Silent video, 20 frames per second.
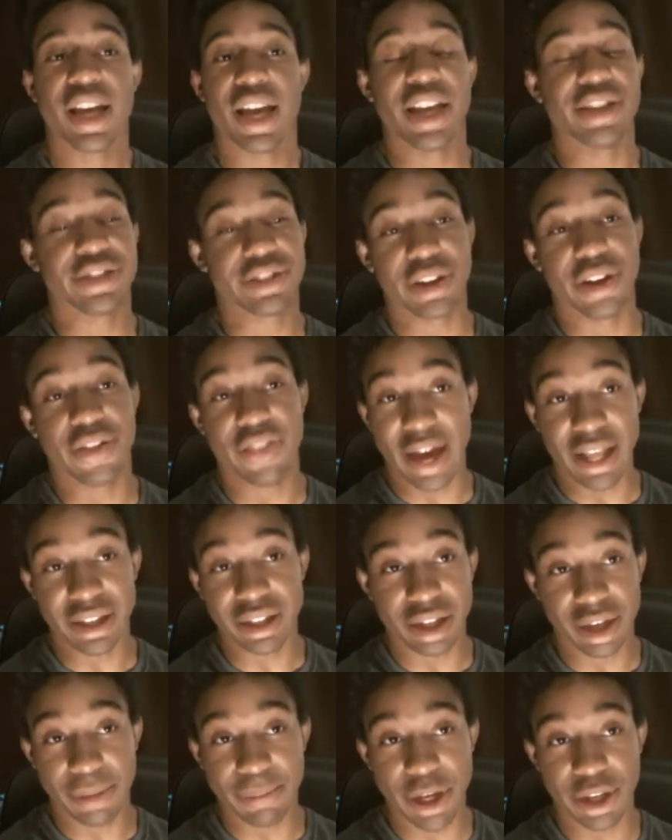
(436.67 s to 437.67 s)
And so
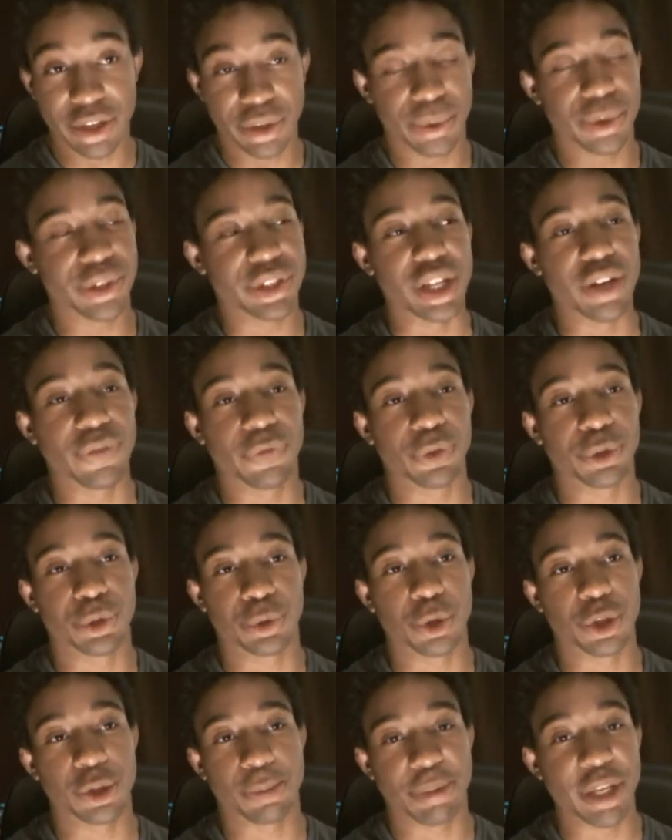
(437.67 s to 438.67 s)
that's going to make you resentful
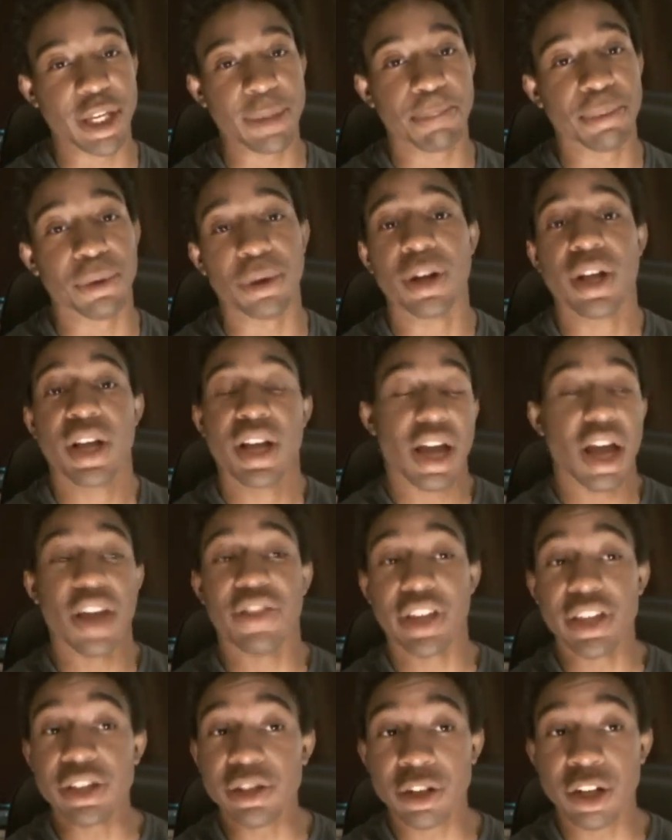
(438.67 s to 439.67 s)
towards people,
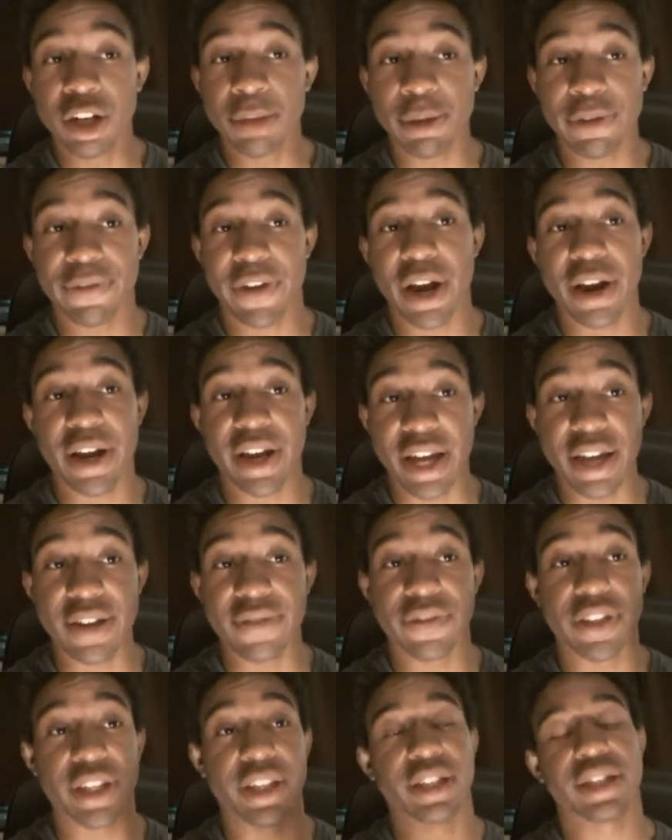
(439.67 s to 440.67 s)
and then you're going to be very
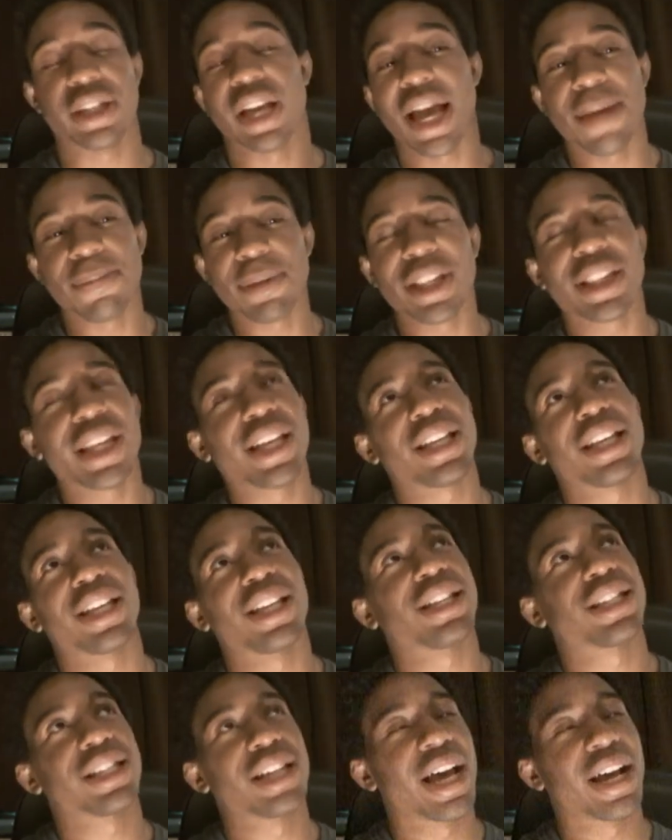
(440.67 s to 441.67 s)
envious. I mean, like,
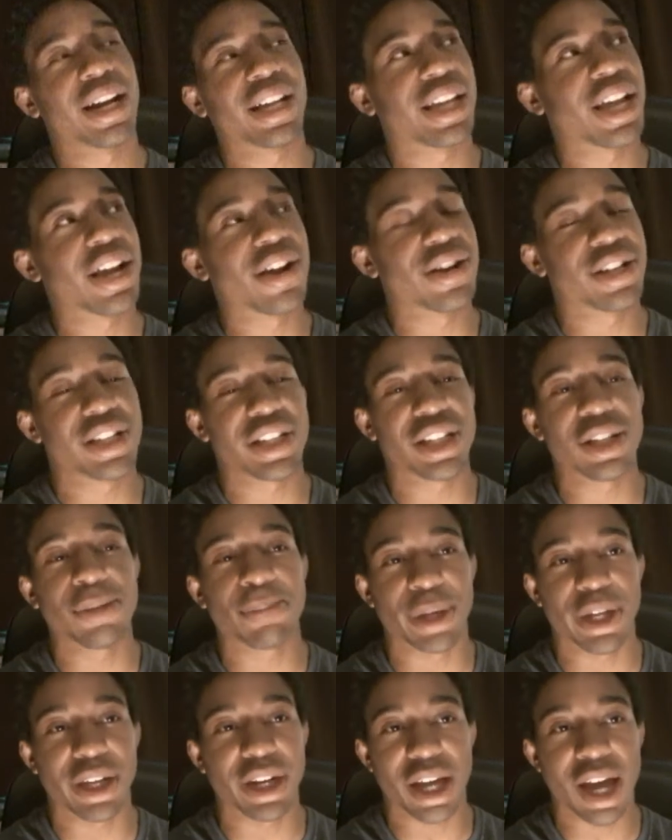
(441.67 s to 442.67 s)
that's not a guarantee,
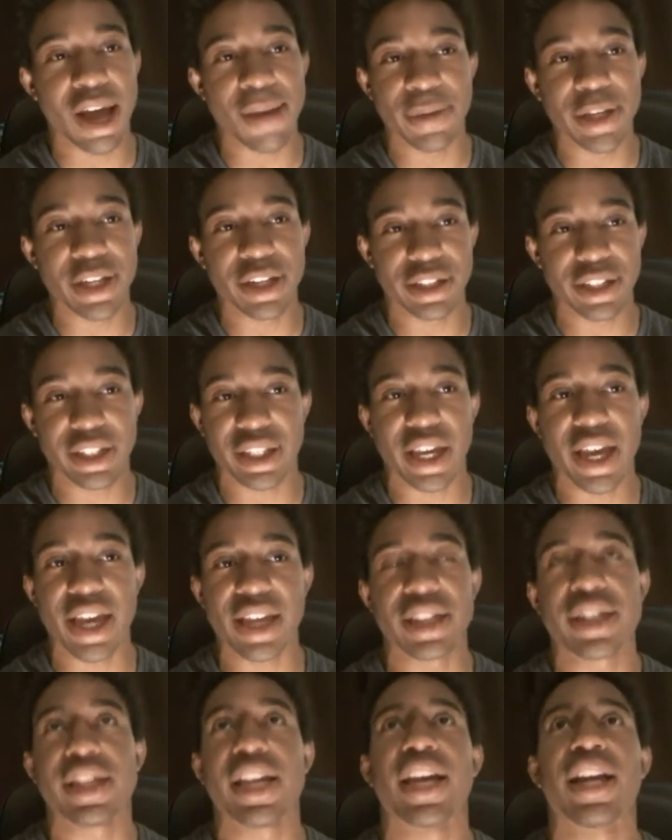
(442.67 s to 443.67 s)
but I mean, it's the
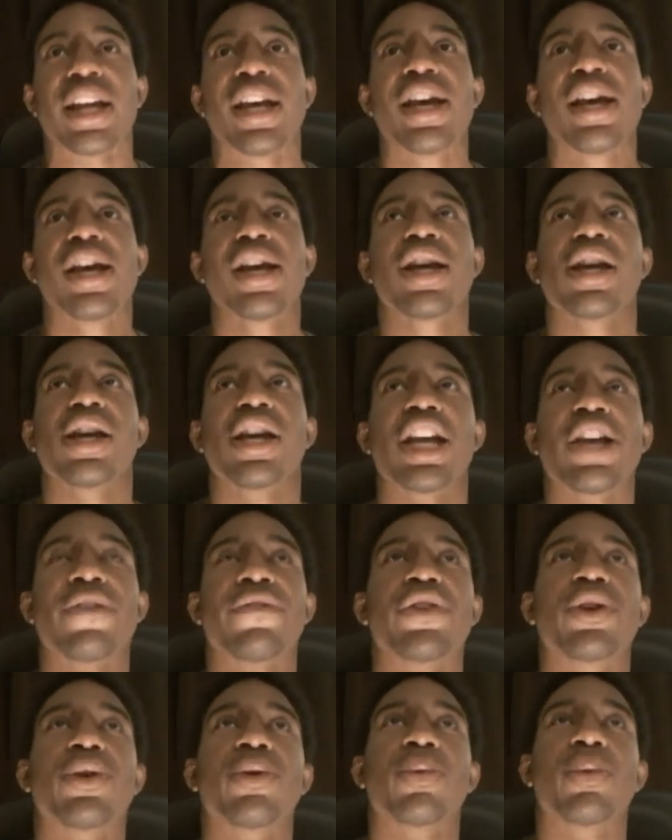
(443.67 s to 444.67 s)
case that
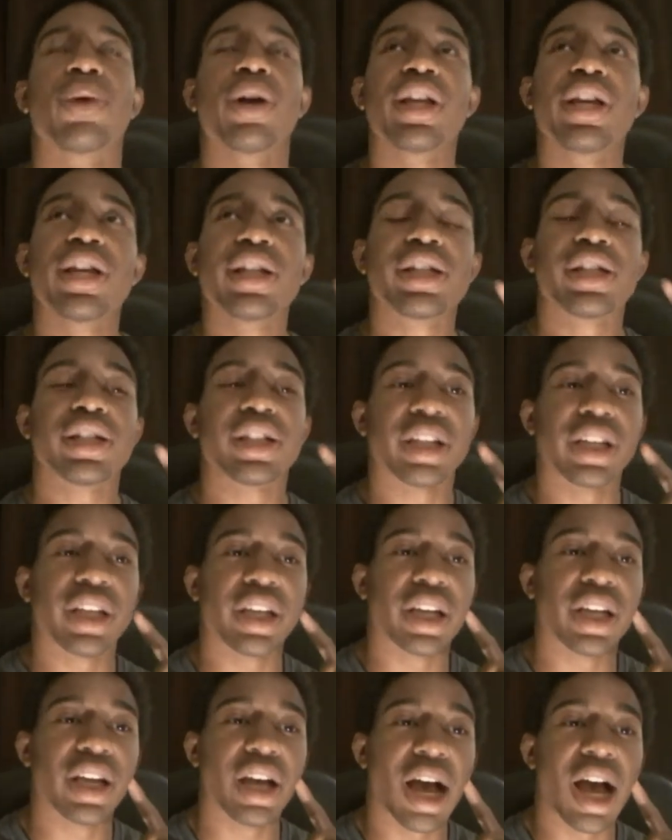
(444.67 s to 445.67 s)
if you're willing
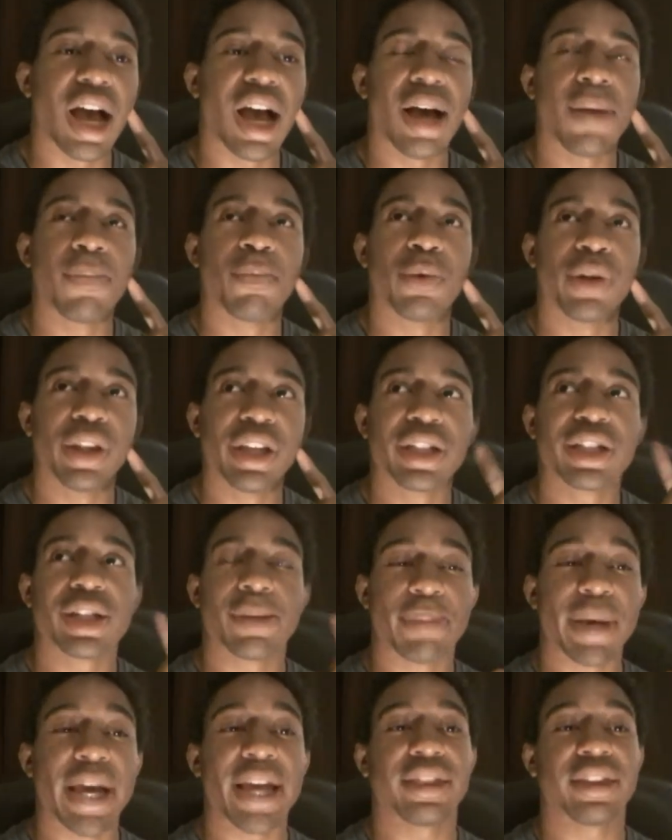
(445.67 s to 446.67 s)
to, I'm willing
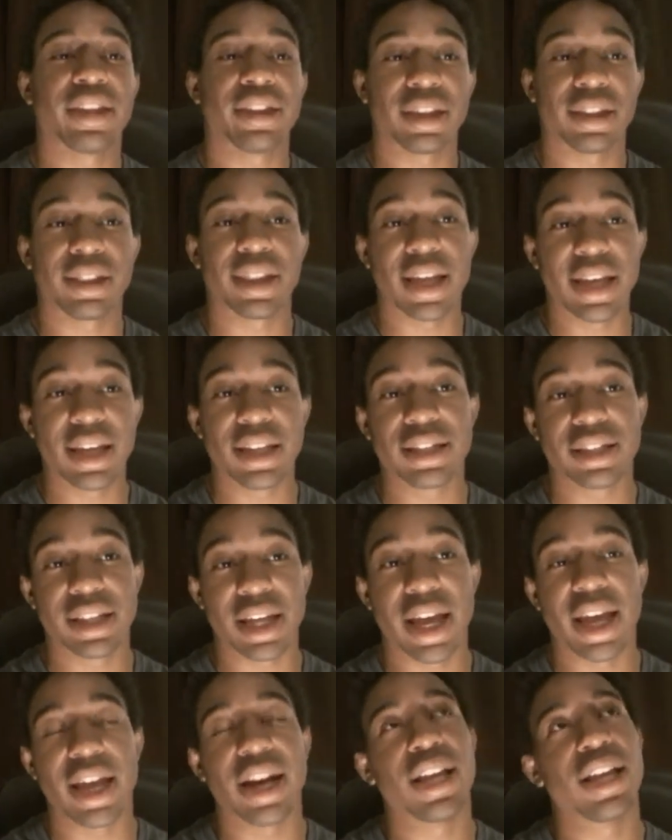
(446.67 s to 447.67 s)
to bet that the things
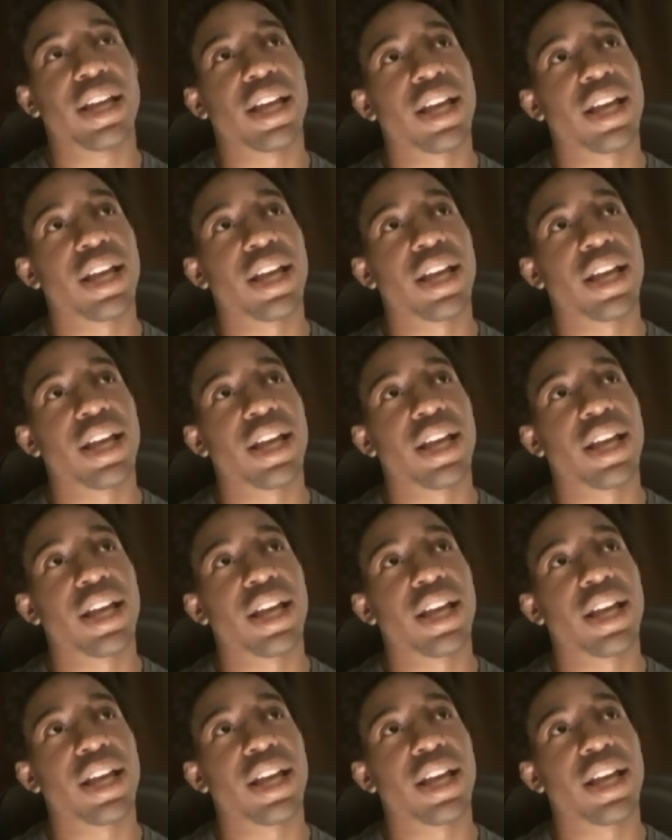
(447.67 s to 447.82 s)
that